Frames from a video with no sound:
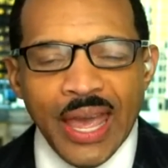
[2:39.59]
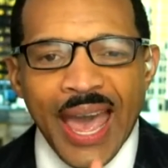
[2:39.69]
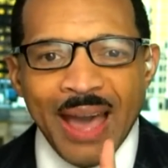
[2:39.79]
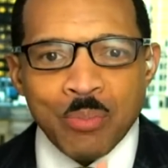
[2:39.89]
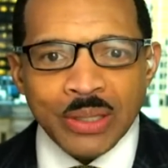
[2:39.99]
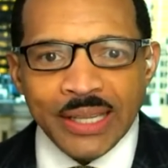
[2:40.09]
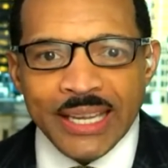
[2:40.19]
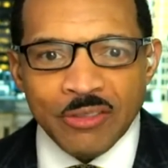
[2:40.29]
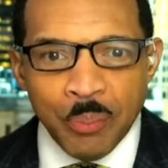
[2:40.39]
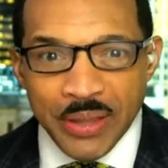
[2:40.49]
And
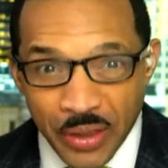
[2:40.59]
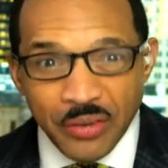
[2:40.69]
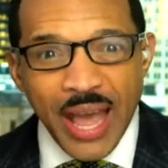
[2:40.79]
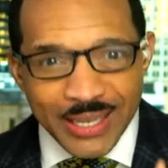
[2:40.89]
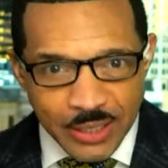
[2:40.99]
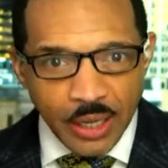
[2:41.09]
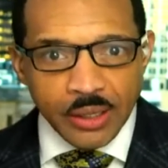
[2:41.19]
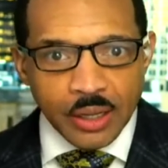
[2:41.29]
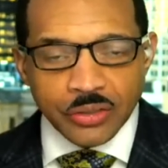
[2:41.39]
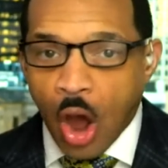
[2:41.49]
believe me, they're not telling
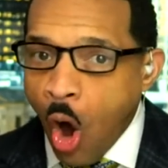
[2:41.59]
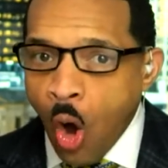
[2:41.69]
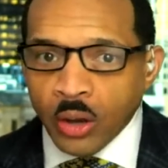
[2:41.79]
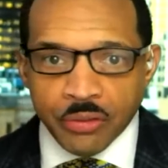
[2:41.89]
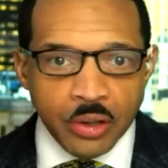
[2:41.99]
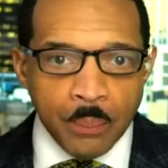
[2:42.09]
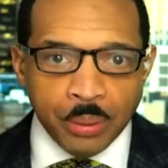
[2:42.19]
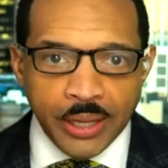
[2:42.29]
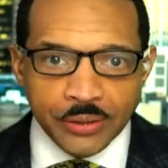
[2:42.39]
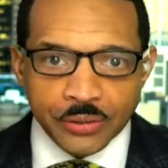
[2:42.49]
us all of the
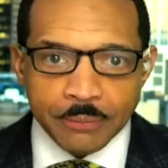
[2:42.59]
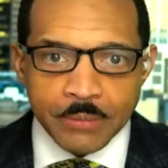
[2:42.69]
complaints,